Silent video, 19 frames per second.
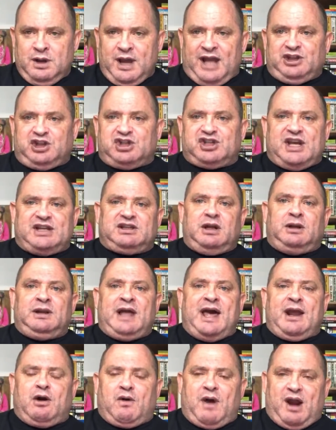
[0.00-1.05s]
And just like the
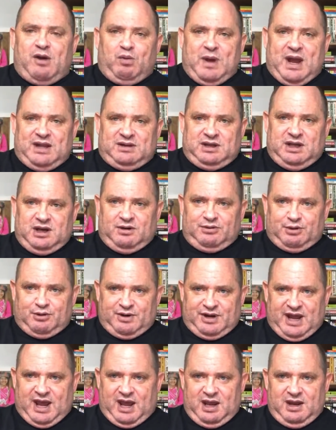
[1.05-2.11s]
letter I read the other
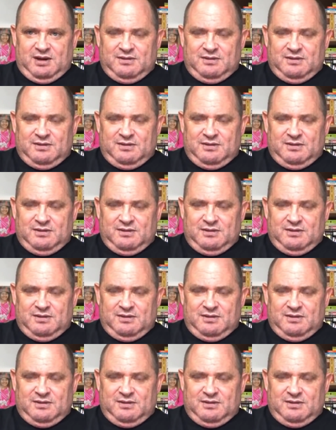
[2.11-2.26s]
day,